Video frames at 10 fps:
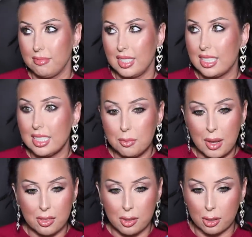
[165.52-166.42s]
This is
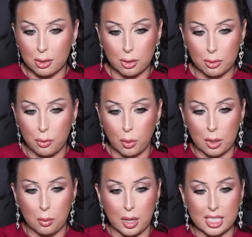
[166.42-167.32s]
my third or
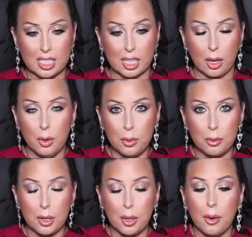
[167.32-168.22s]
fourth one to go
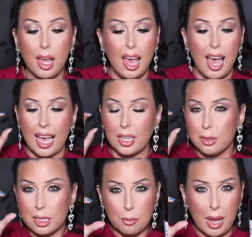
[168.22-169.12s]
through. I
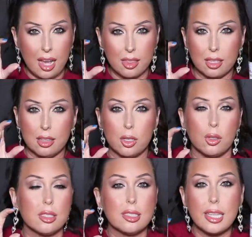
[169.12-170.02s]
used to buy the
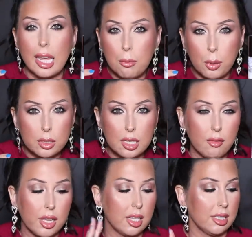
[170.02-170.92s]
little samples
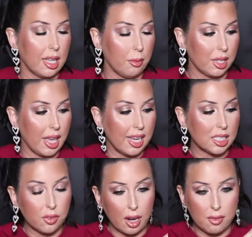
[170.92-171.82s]
of it because they would
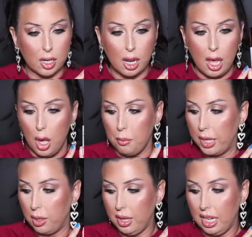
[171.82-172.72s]
last forever.
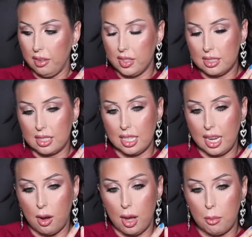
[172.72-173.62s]
But you can even see
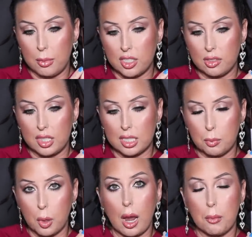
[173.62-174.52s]
now how much of this
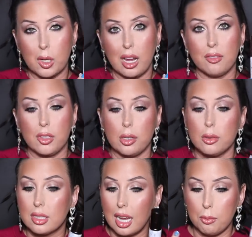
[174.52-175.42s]
primer I've
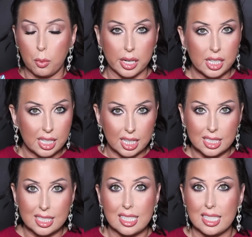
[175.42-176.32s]
used. I'm wearing
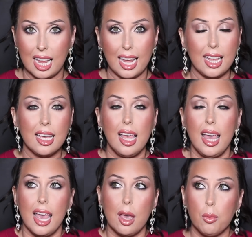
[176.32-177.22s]
it today.
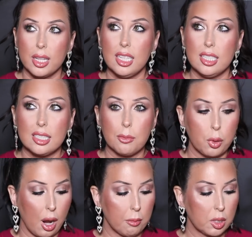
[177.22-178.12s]
And what this
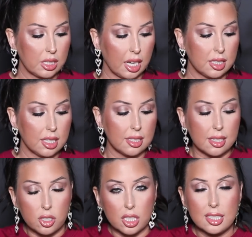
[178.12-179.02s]
primer does is
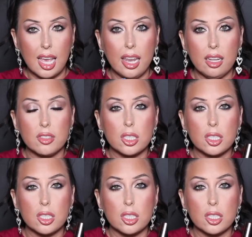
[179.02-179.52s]
it just kind of